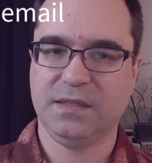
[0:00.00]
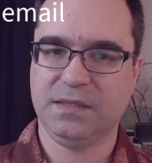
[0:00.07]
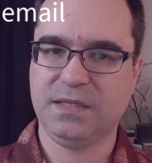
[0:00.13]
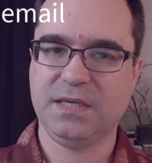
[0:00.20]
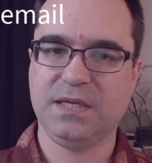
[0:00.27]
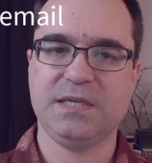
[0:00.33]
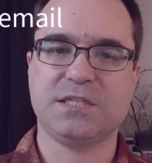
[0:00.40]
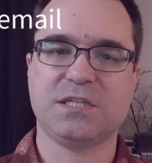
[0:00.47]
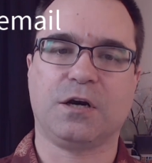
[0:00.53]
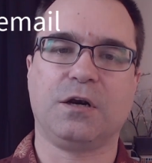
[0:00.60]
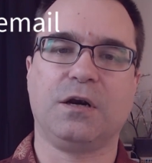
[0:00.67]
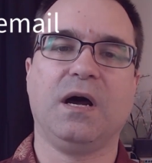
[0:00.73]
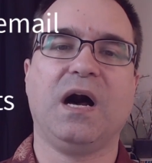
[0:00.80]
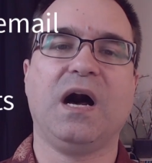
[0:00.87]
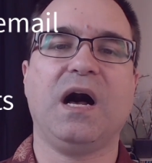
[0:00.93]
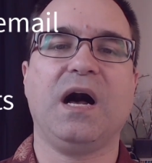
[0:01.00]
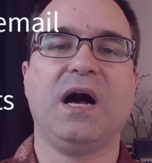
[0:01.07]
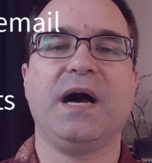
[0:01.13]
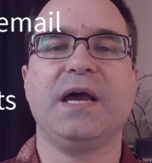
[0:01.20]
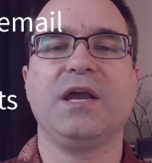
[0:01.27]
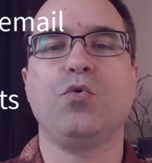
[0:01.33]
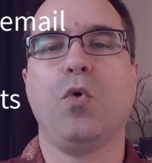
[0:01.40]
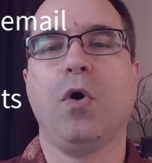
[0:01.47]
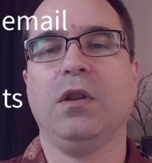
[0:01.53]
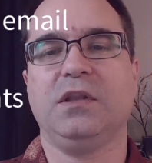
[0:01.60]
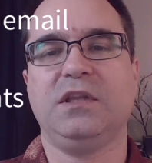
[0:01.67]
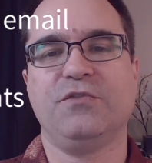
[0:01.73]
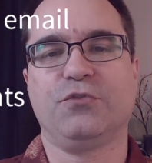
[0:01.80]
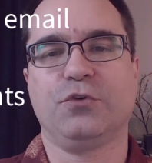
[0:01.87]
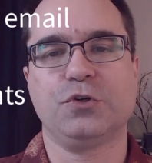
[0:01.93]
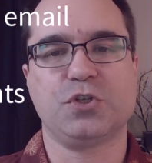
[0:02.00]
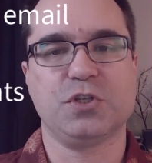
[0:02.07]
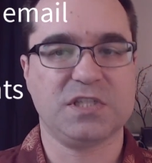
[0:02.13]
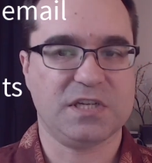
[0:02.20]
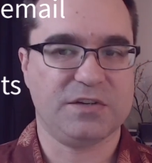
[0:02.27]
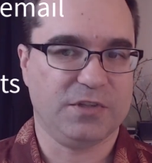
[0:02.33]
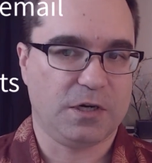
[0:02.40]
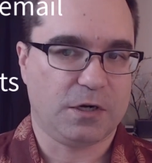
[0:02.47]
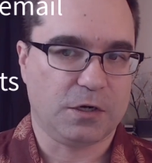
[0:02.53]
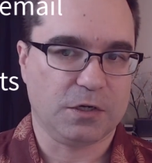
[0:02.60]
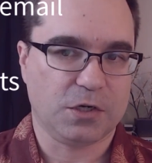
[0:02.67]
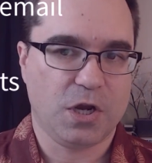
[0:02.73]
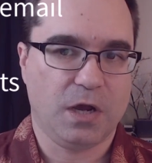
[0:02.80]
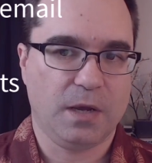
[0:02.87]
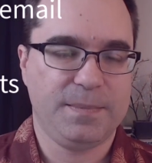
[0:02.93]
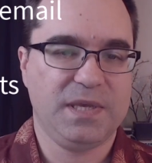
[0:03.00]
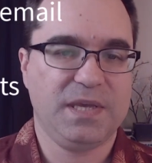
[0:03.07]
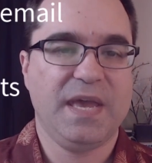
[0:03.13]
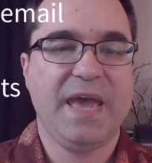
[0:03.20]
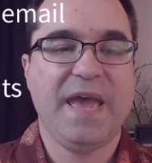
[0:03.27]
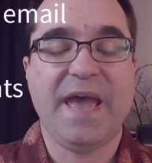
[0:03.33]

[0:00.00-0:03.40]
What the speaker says: These are high quality versions of the hard copy